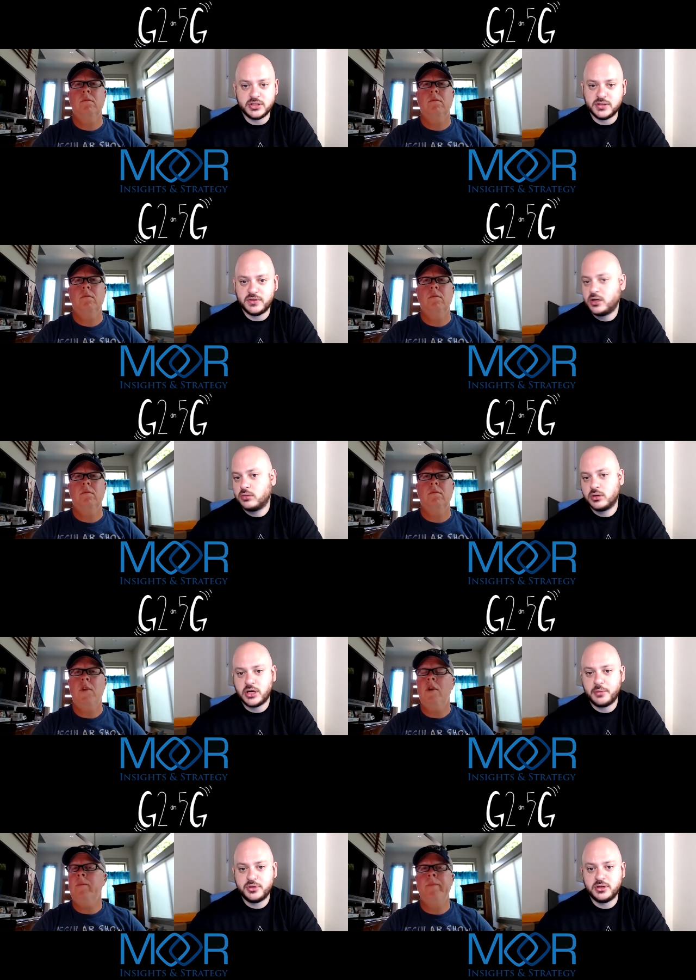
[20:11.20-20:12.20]
Speaker 1: Because if they yeah.
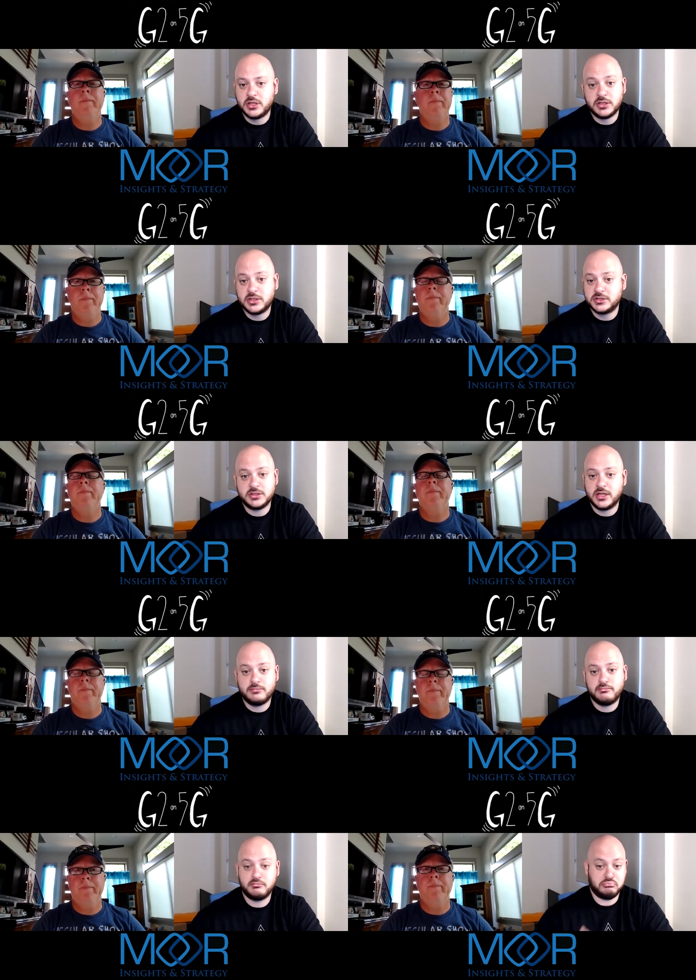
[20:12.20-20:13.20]
don't adopt it, then it
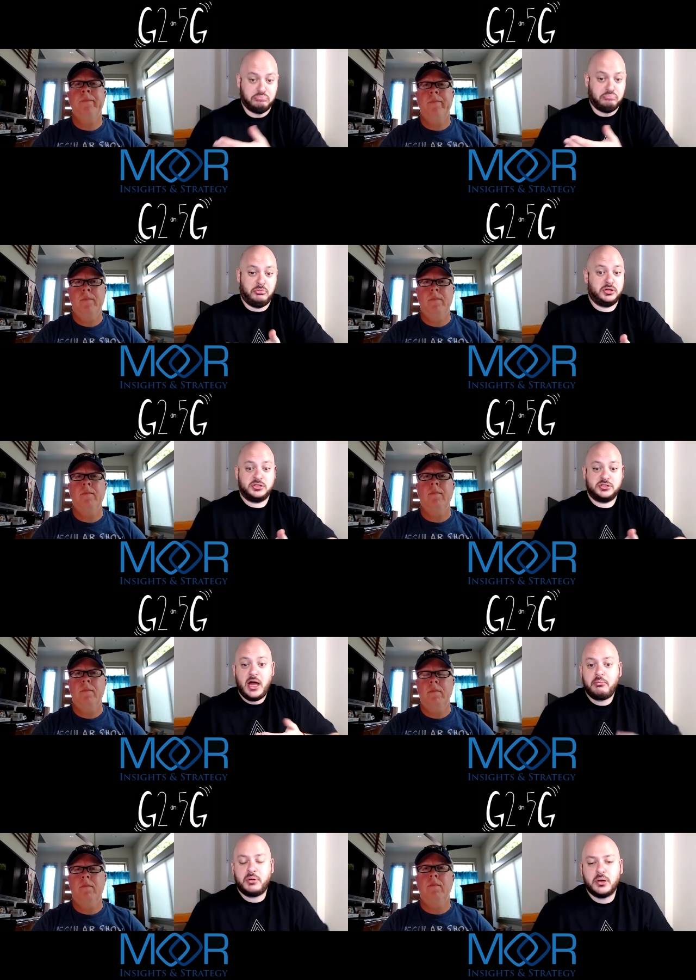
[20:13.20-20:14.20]
doesn't get
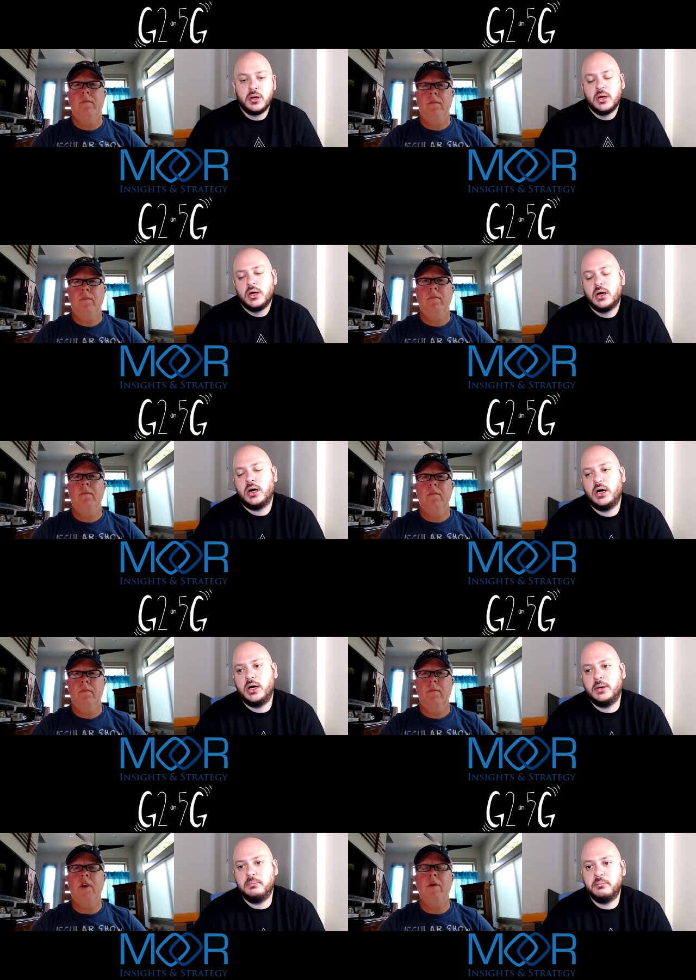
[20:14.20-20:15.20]
doesn't happen.
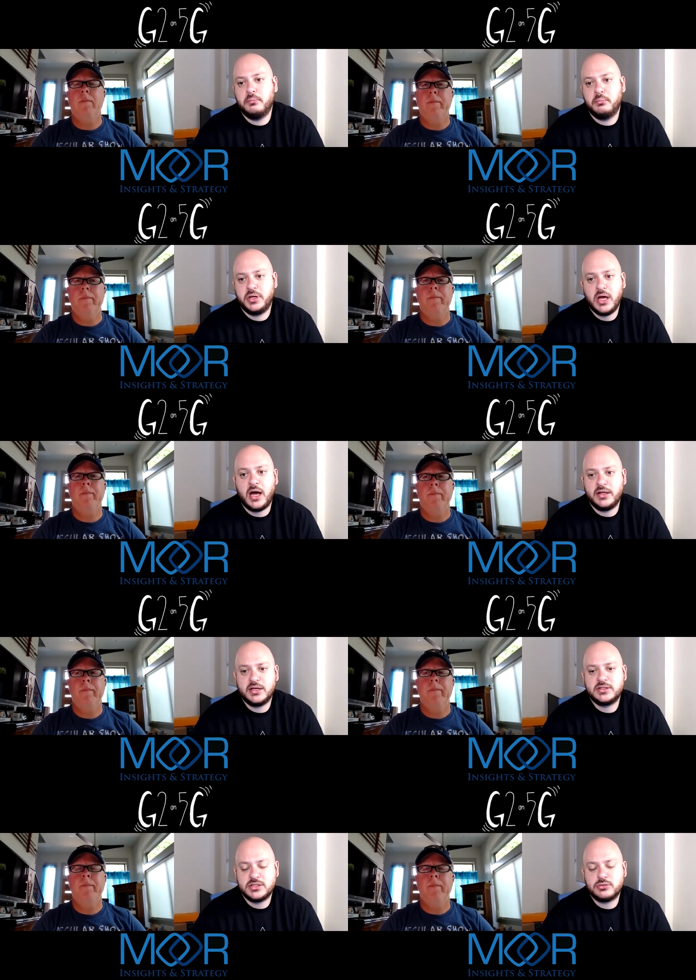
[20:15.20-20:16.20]
Yeah, um, yeah. But
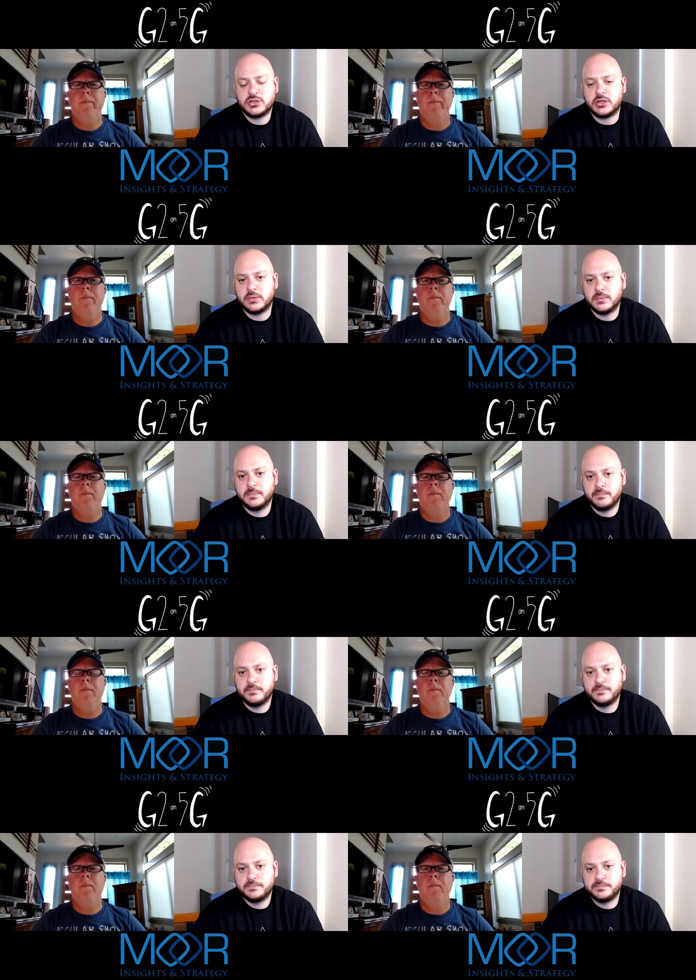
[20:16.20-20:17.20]
yeah, I think it's interesting.
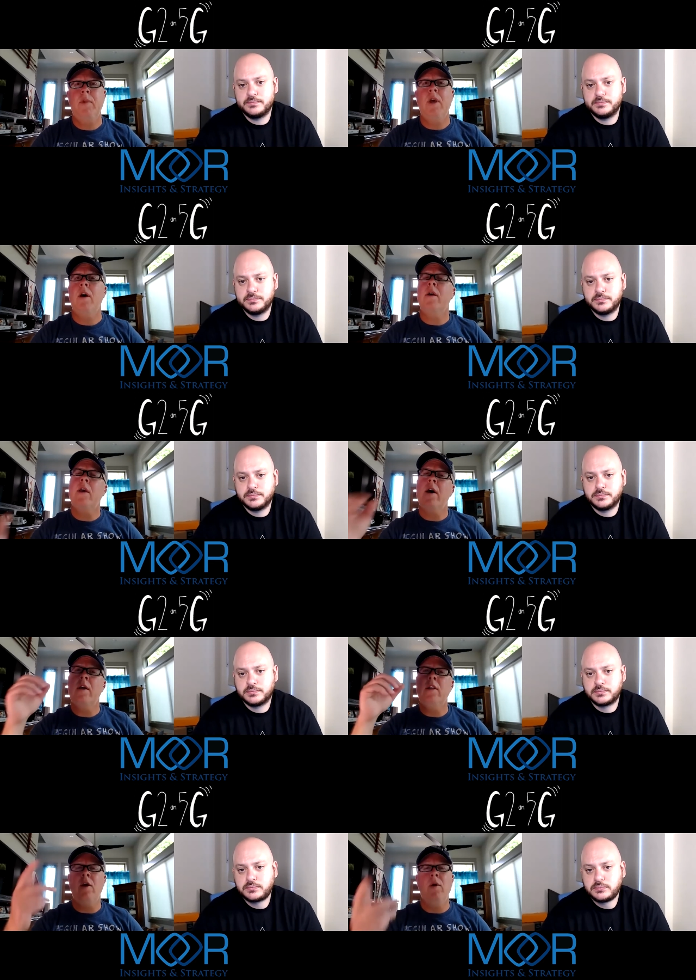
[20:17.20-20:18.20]
Speaker 2: Yeah, yeah,
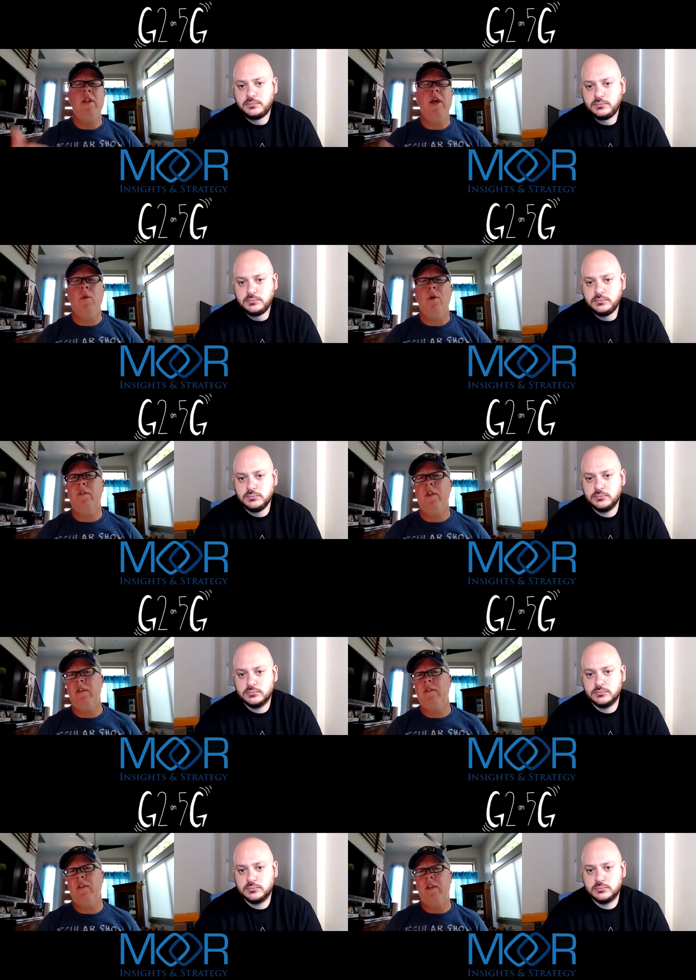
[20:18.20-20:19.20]
you know, and network
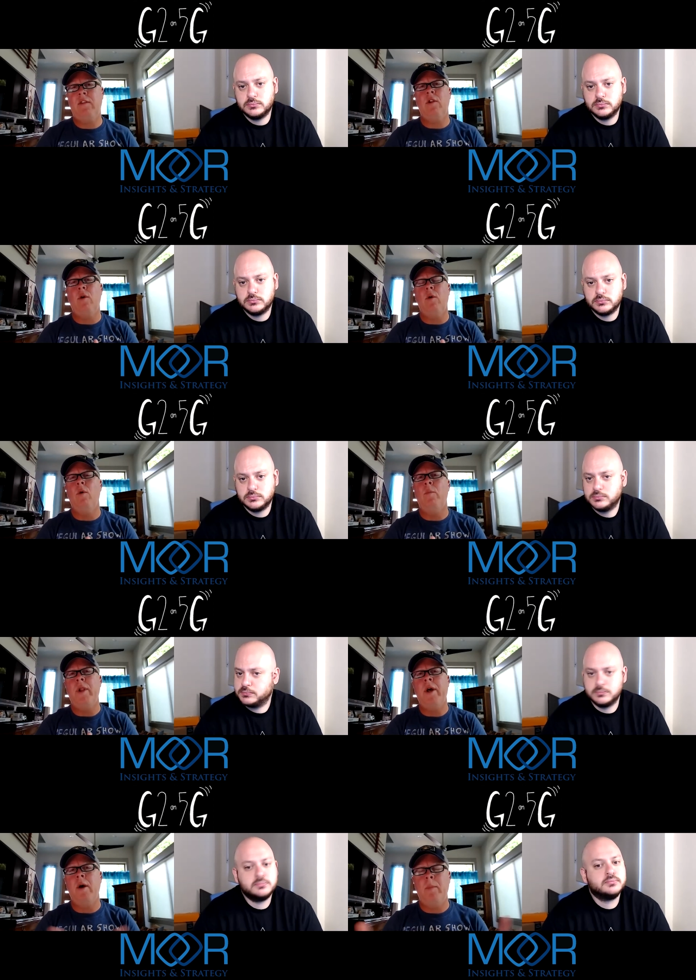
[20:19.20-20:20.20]
slicing that's going to open
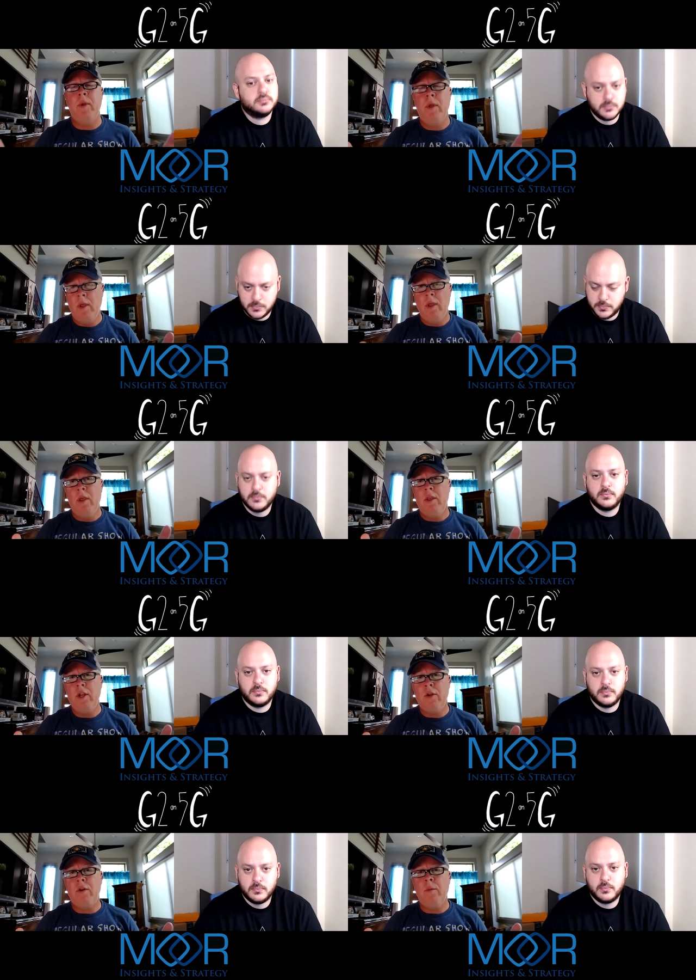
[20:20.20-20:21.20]
up you know
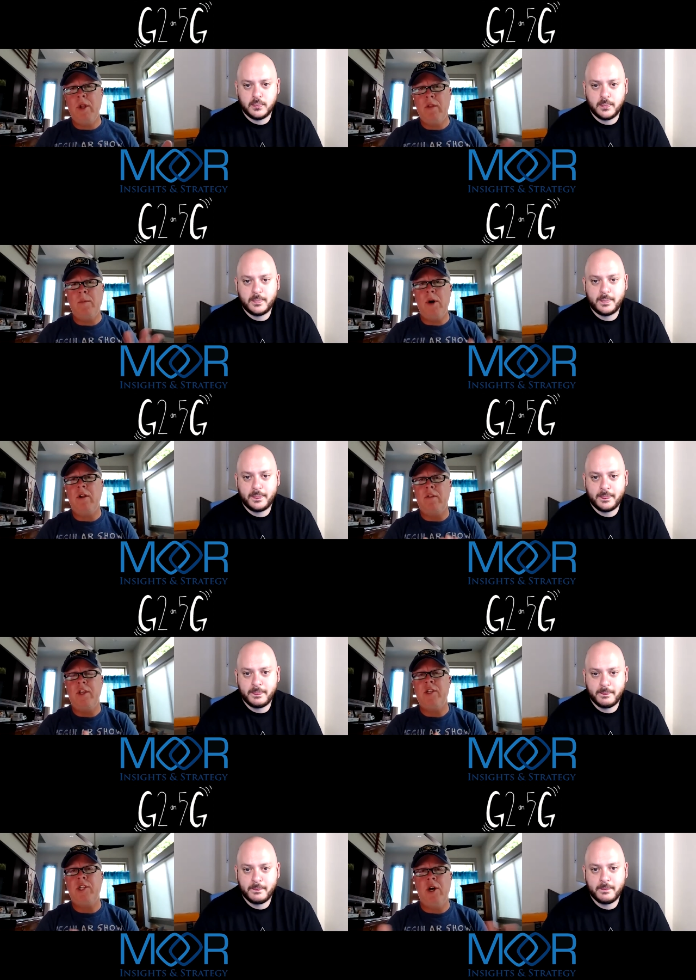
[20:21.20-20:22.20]
tremendous
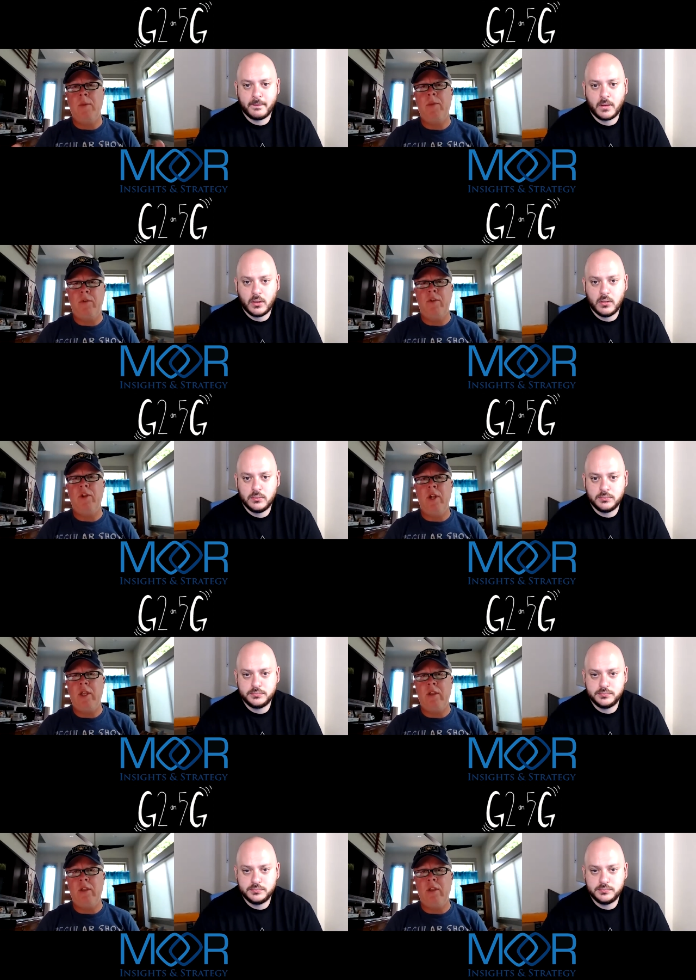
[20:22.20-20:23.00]
monetization opportunities